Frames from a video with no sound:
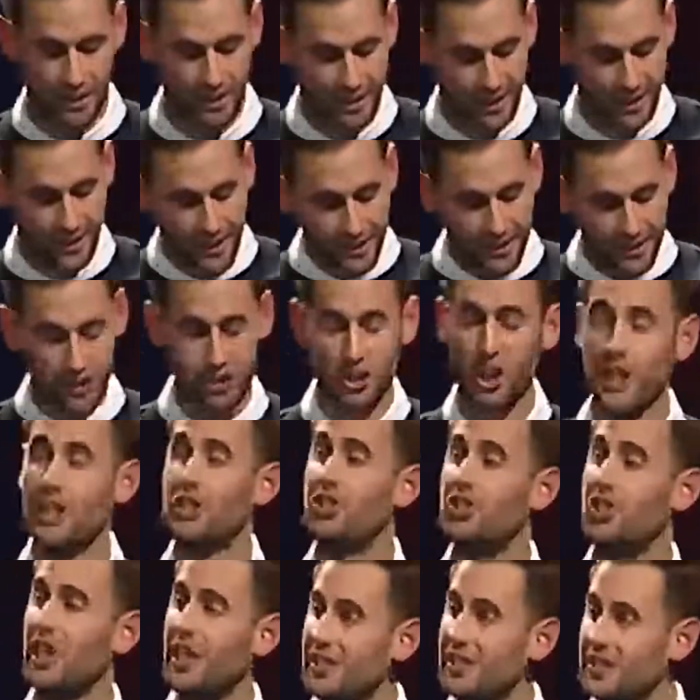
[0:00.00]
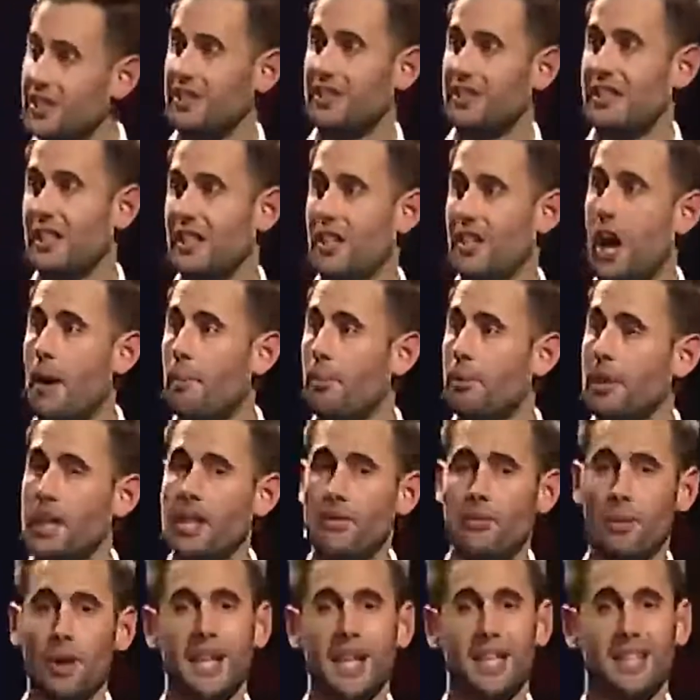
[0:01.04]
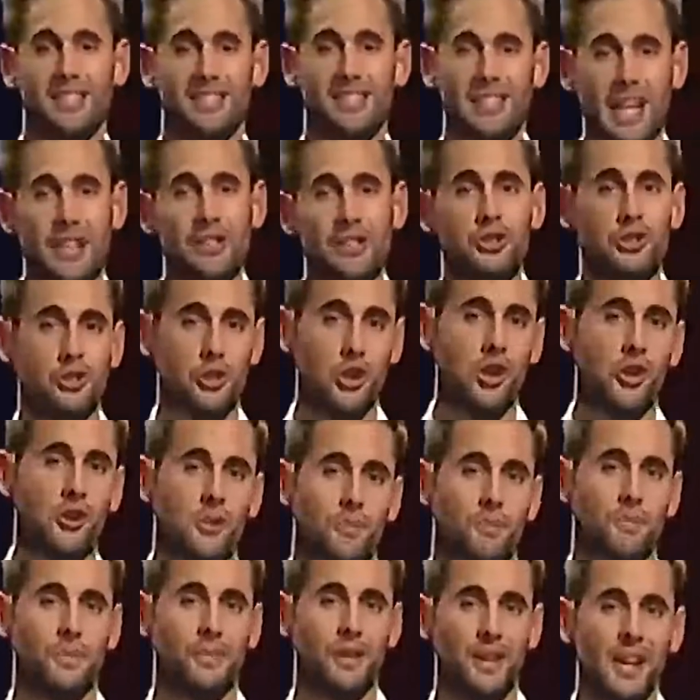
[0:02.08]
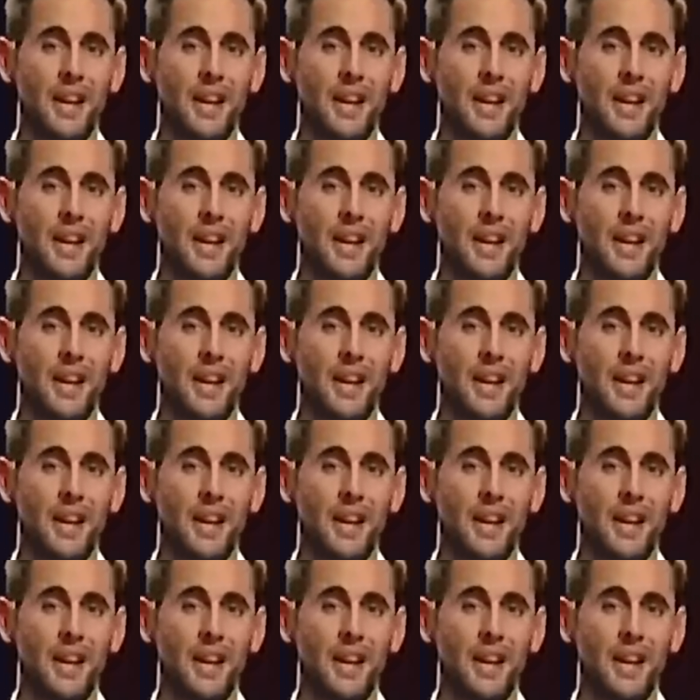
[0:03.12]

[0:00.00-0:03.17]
did, just like Jesus did, I believe we're going to stay strong